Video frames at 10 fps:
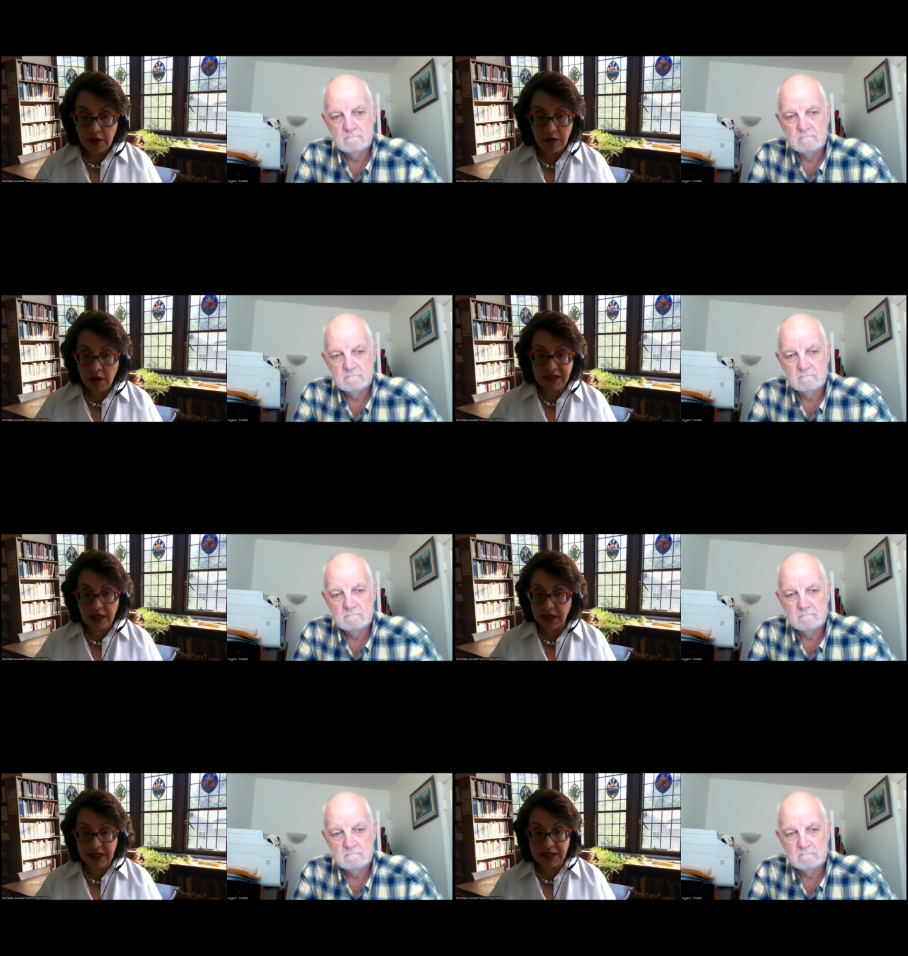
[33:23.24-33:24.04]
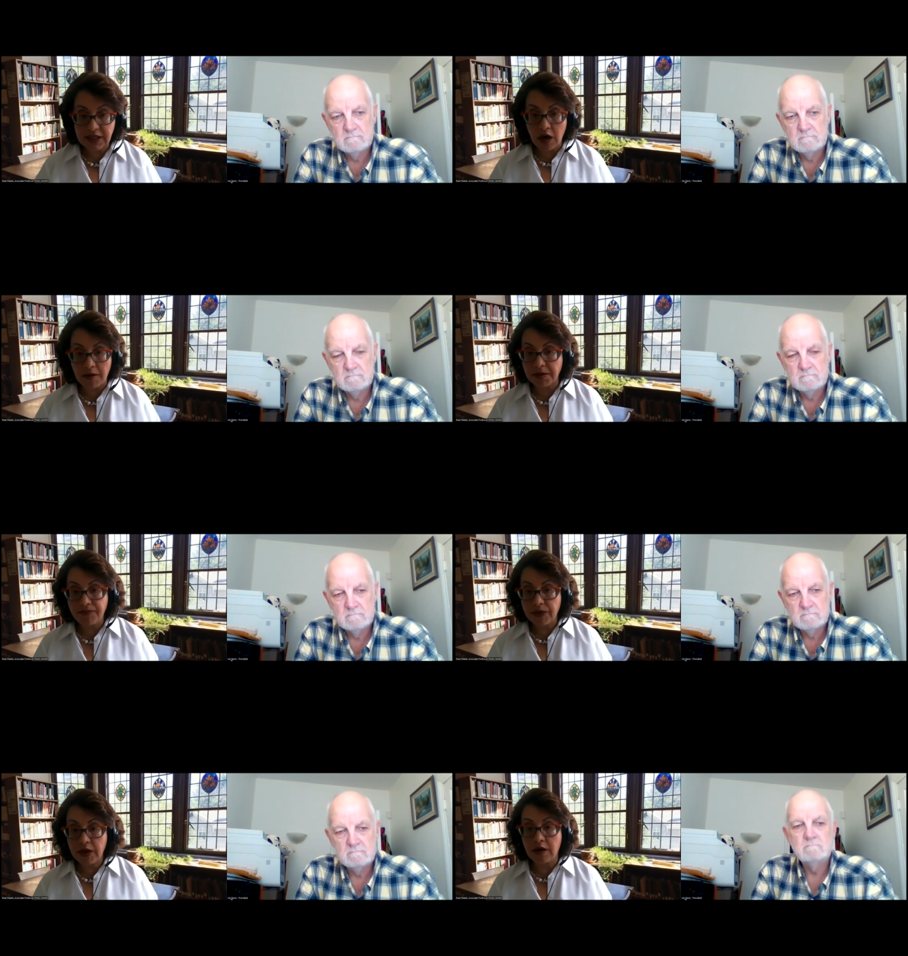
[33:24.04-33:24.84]
Speaker 1: hostilities stop
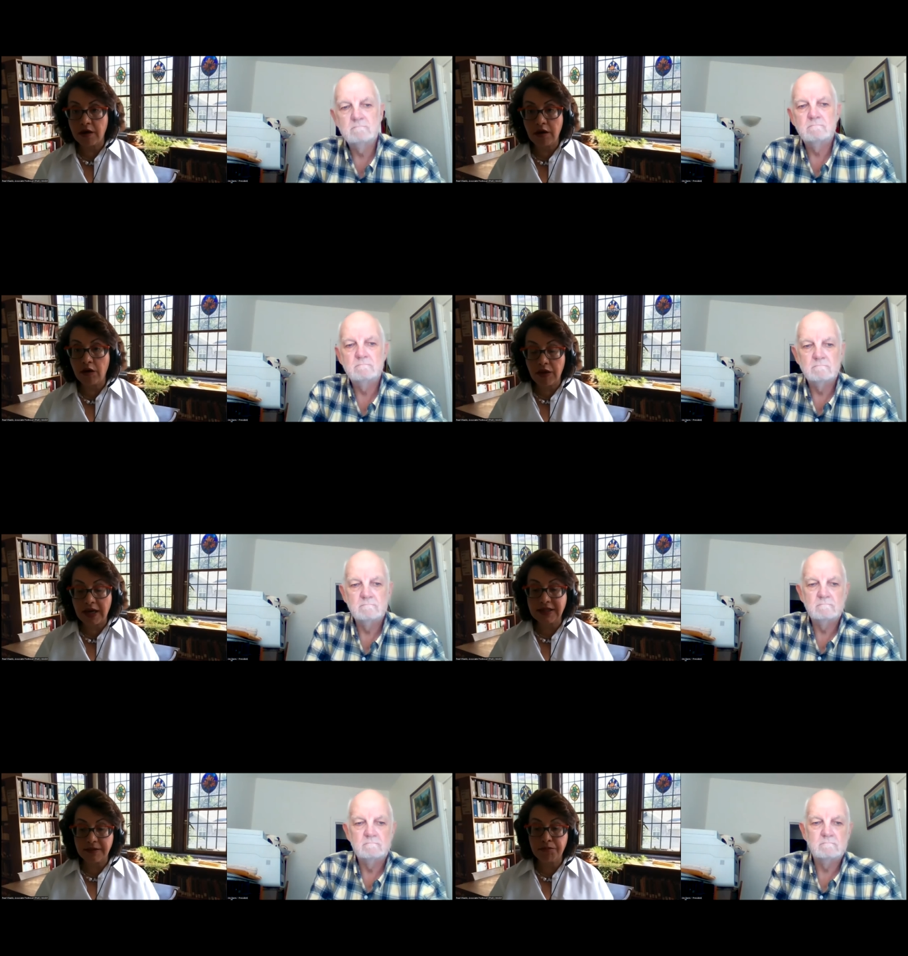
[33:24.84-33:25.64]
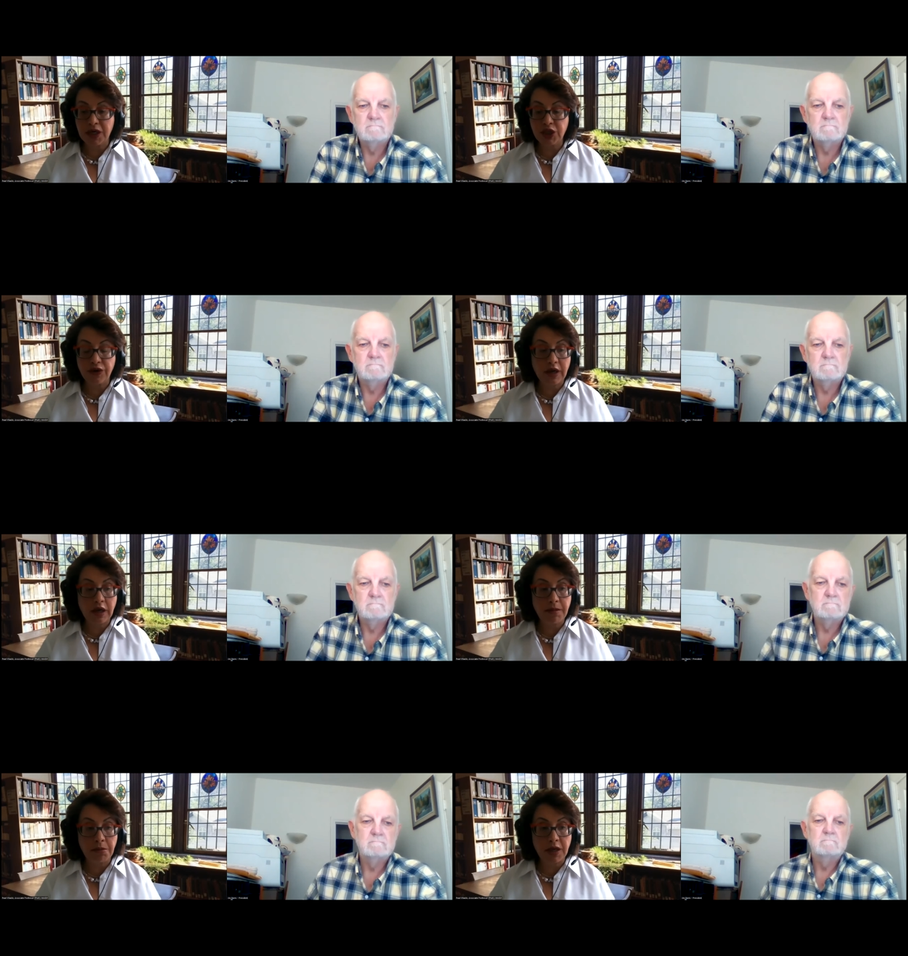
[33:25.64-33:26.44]
uh, you know that's pressure that
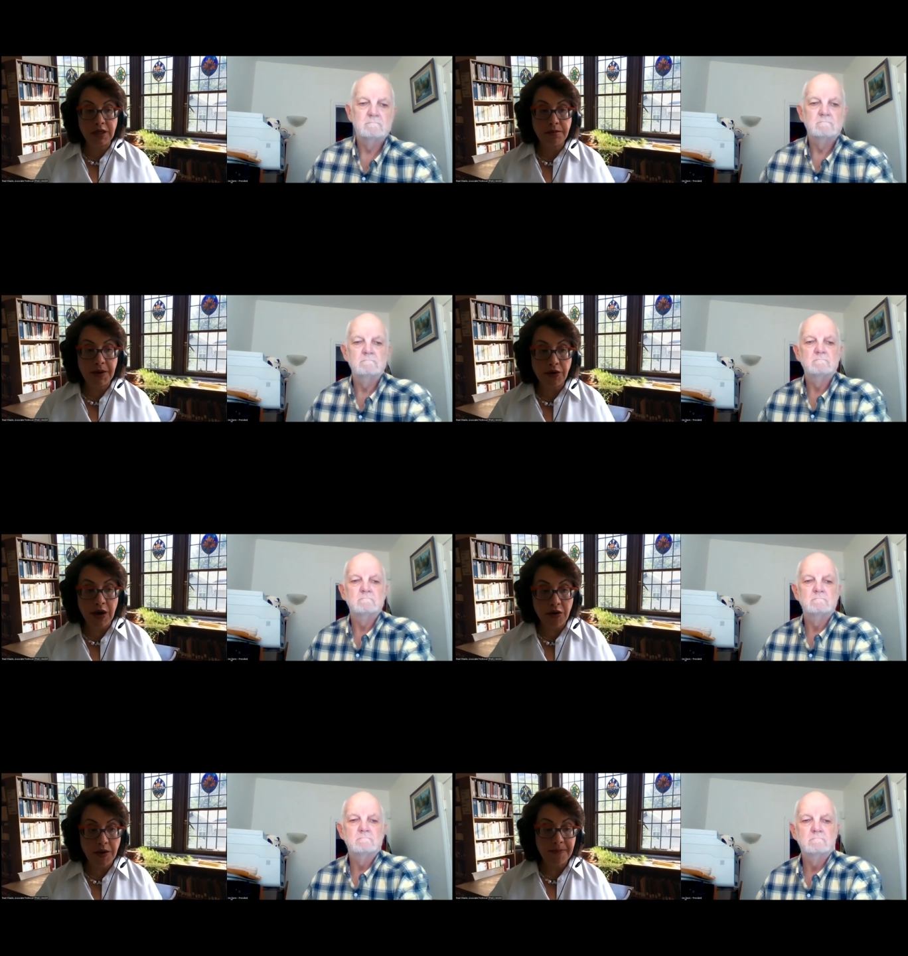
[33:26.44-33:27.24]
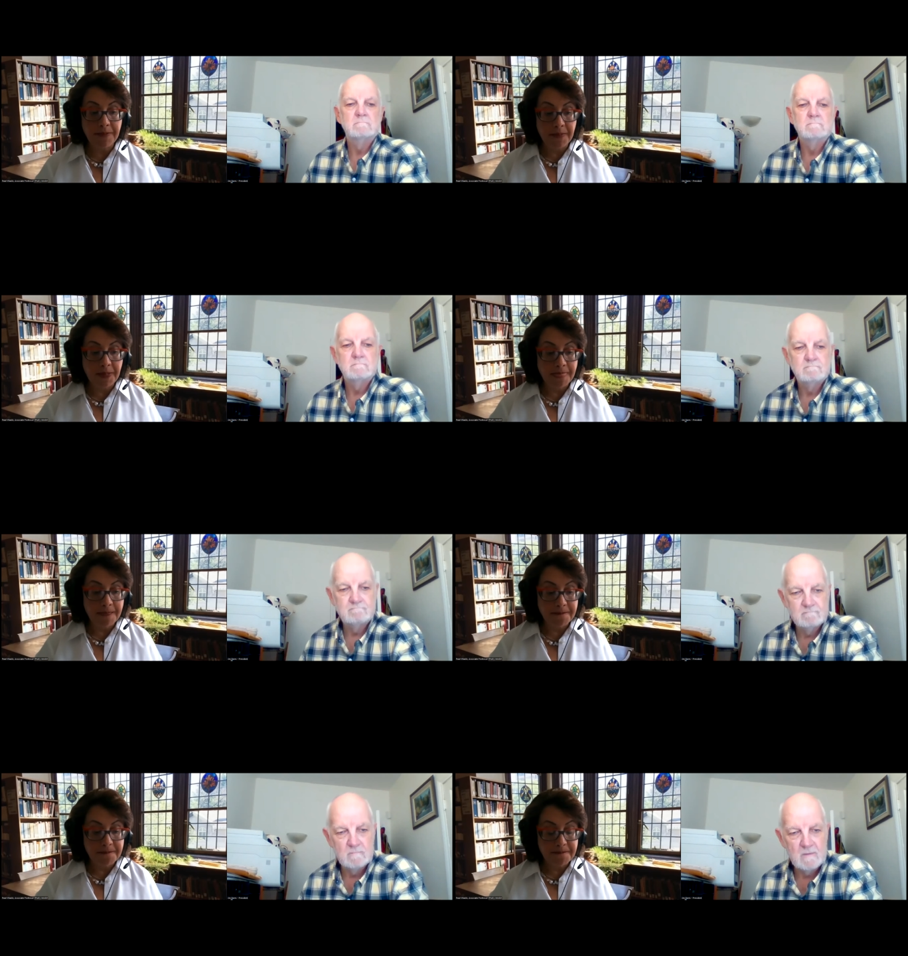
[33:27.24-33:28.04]
can be brought to bear now
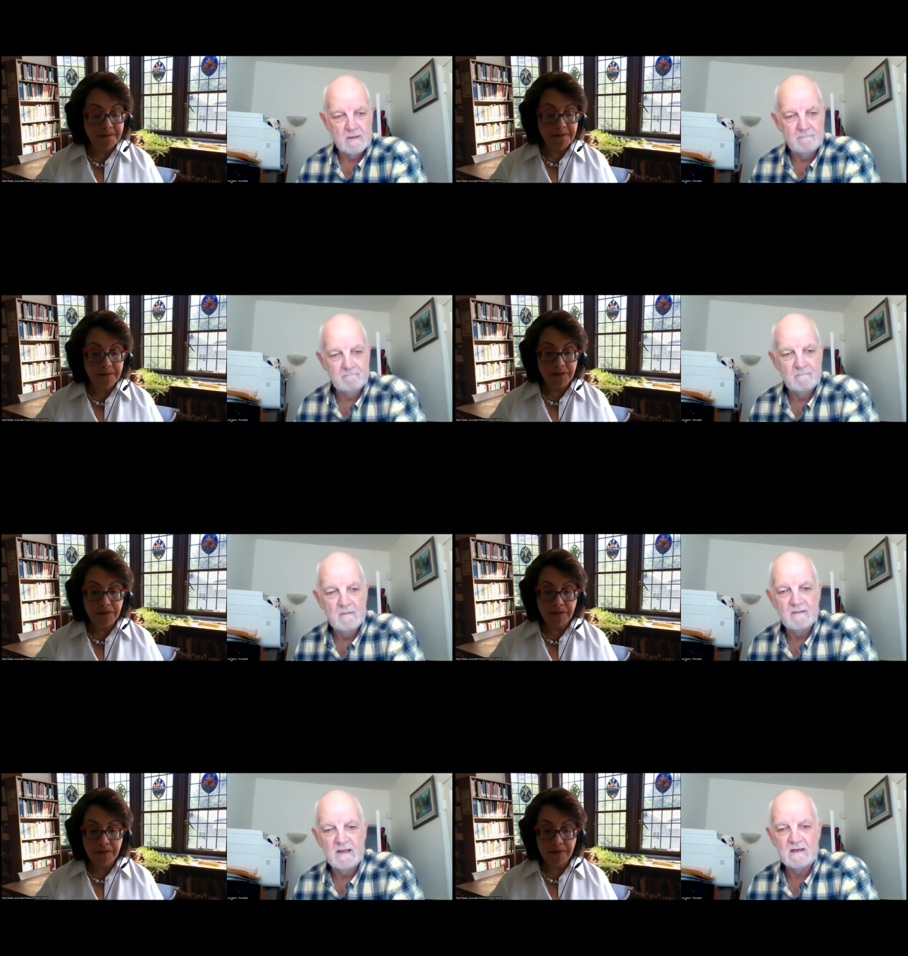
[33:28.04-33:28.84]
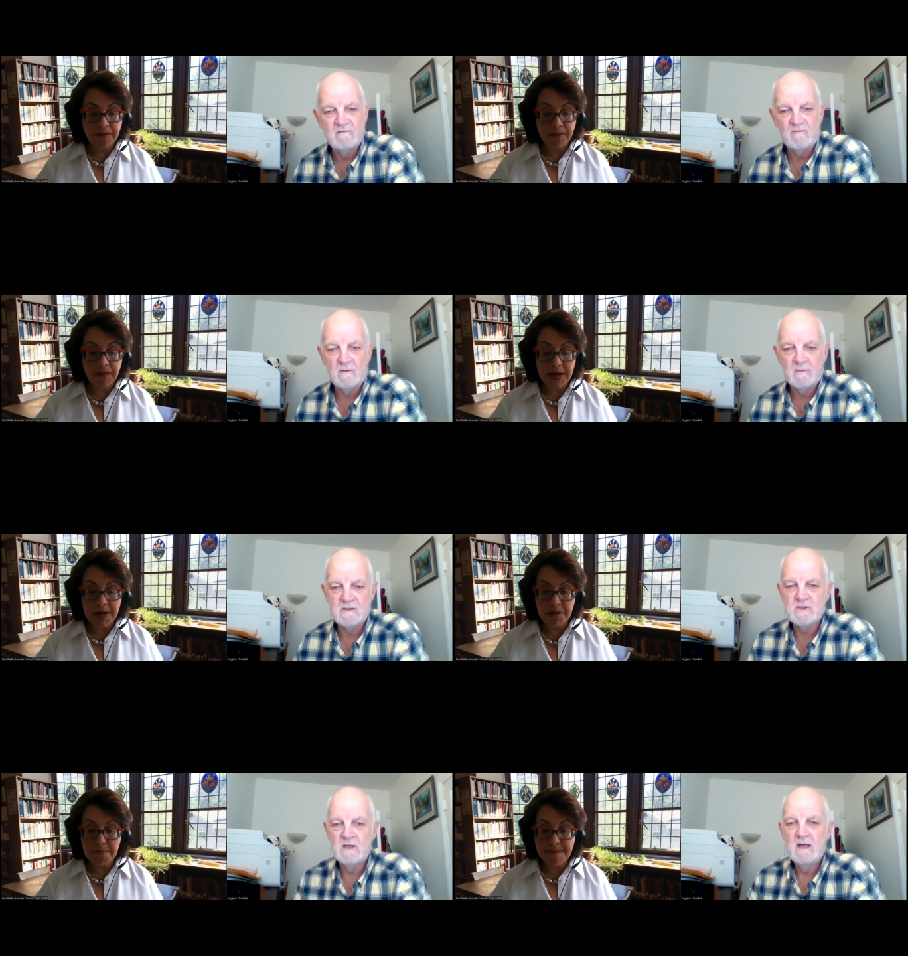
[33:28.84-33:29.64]
Speaker 2: okay thank you very
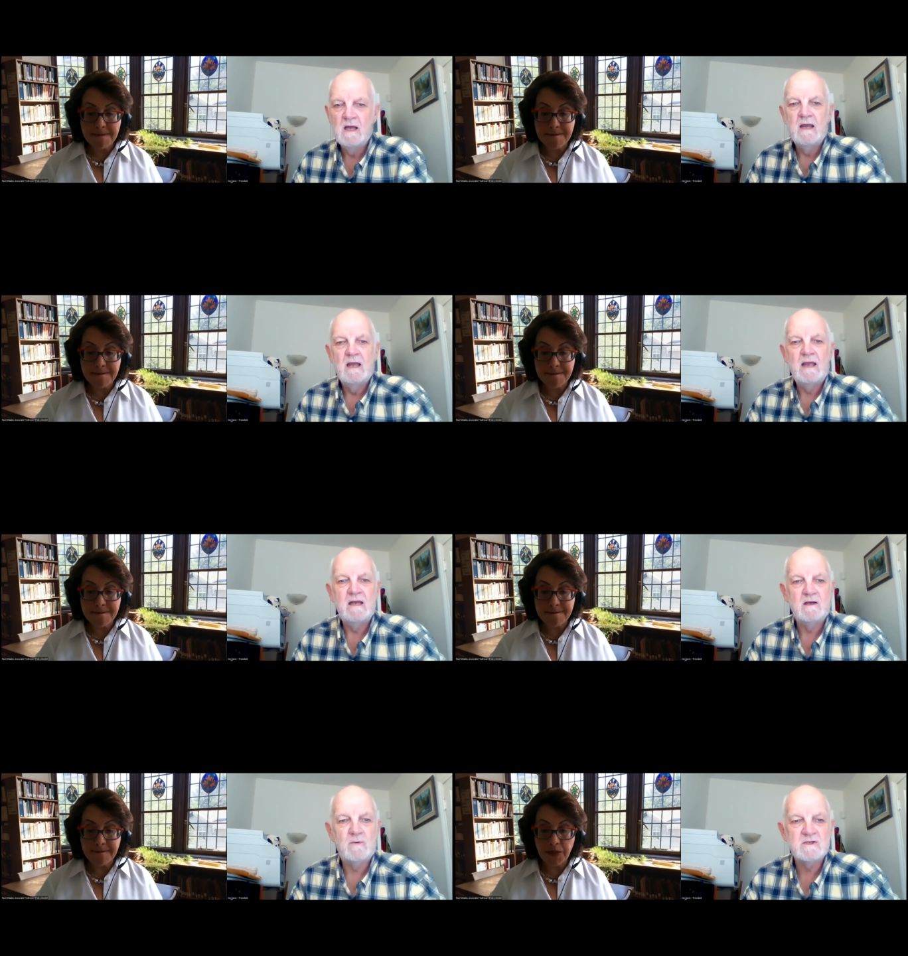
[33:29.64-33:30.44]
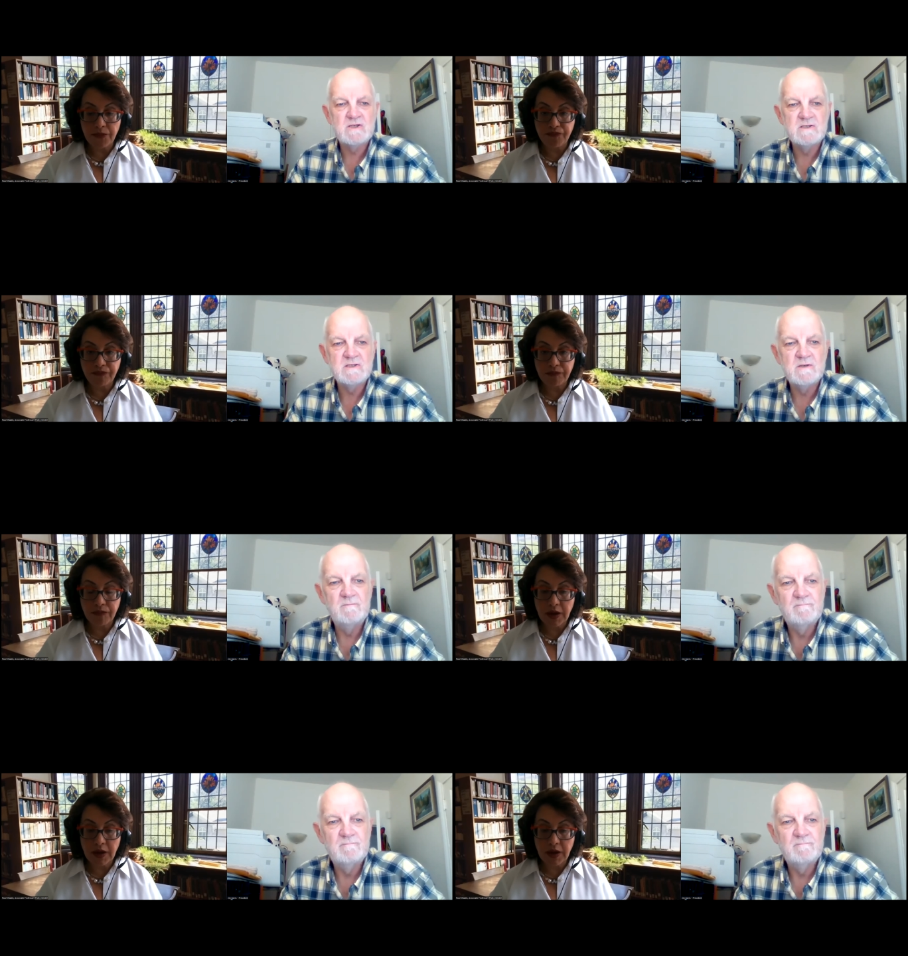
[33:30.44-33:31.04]
much any questions